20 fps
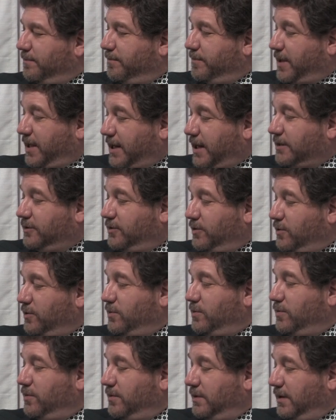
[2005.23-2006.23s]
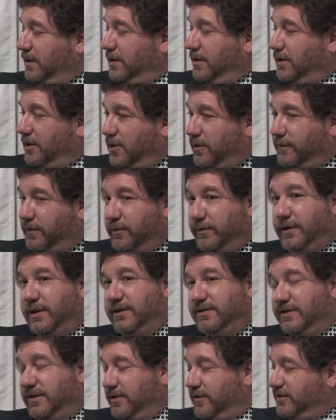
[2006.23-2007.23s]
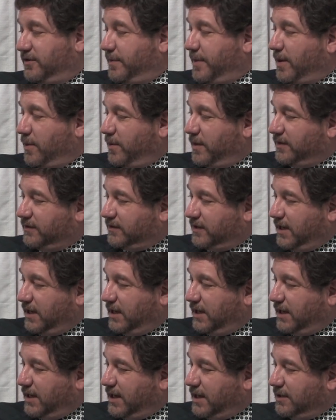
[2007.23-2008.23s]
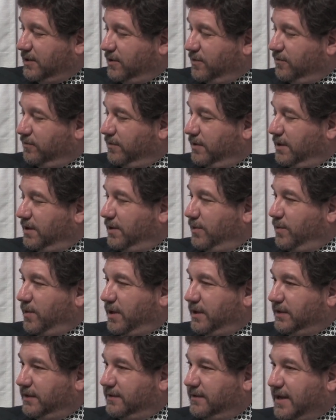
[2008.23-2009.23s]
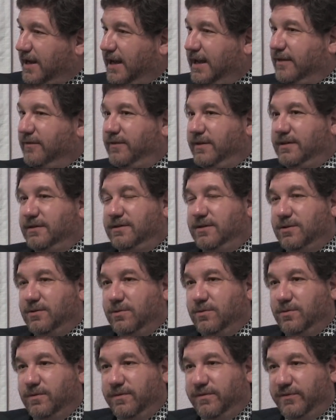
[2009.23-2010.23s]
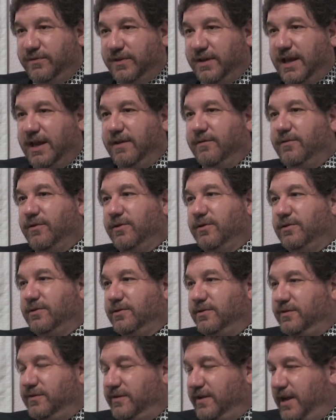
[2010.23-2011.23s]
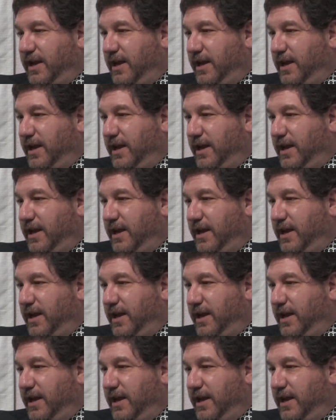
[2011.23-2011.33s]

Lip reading: But I do, if you're really serious about whiskey and you really want to dive into flavors